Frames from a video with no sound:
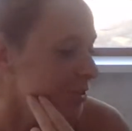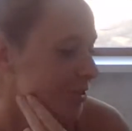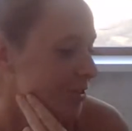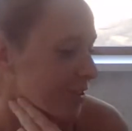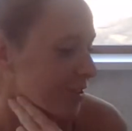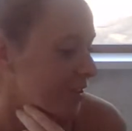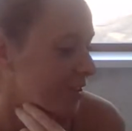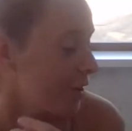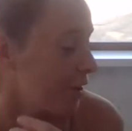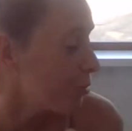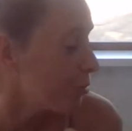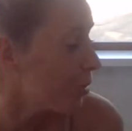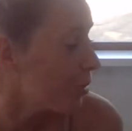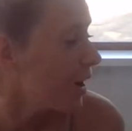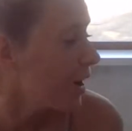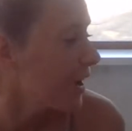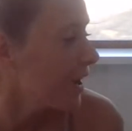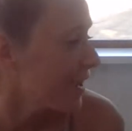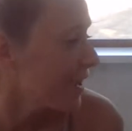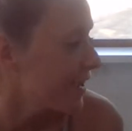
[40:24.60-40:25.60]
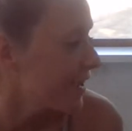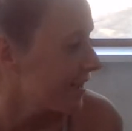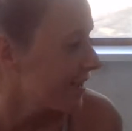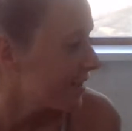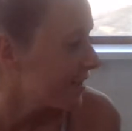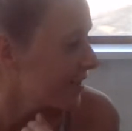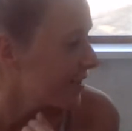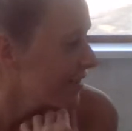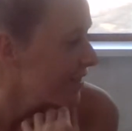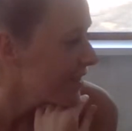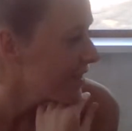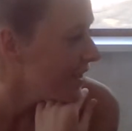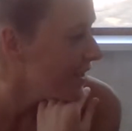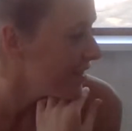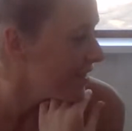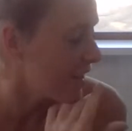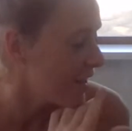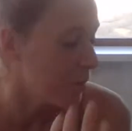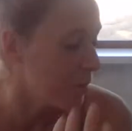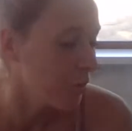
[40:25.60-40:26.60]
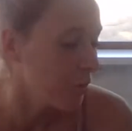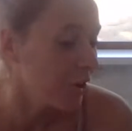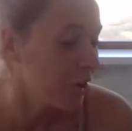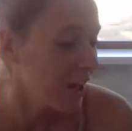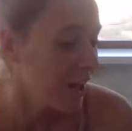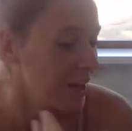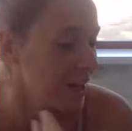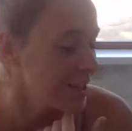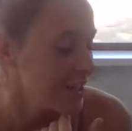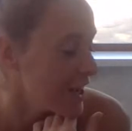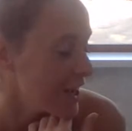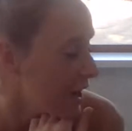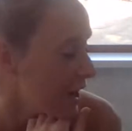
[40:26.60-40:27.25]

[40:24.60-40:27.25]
to it 'cause it's like, why is that more likely